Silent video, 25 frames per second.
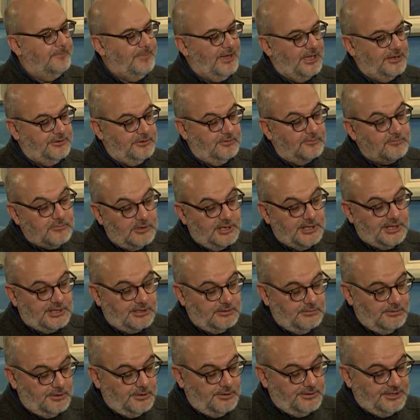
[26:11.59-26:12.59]
But of
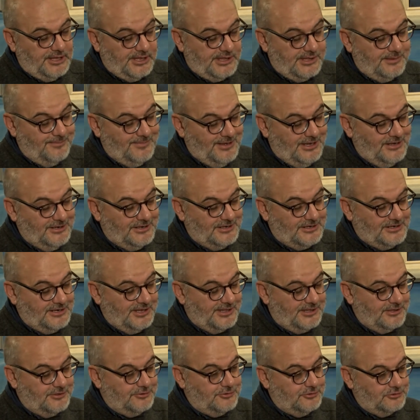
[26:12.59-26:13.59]
course, it doesn't mean that
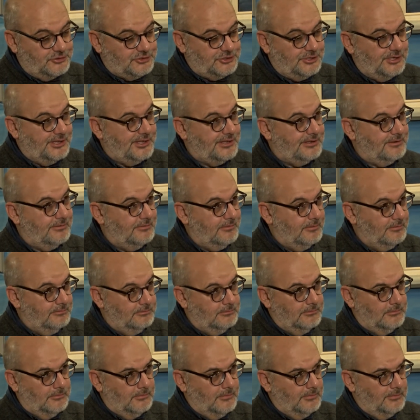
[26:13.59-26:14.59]
institutions
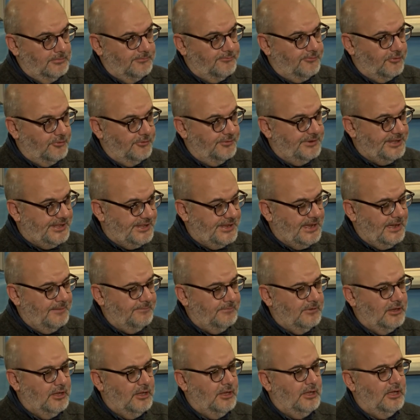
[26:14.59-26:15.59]
for
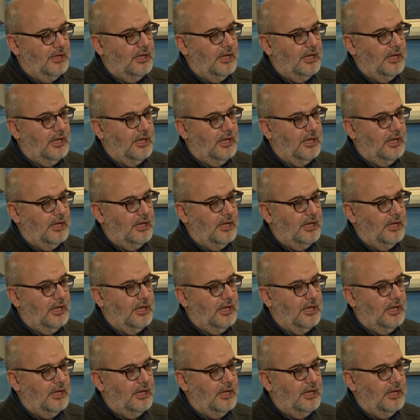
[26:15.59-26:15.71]
some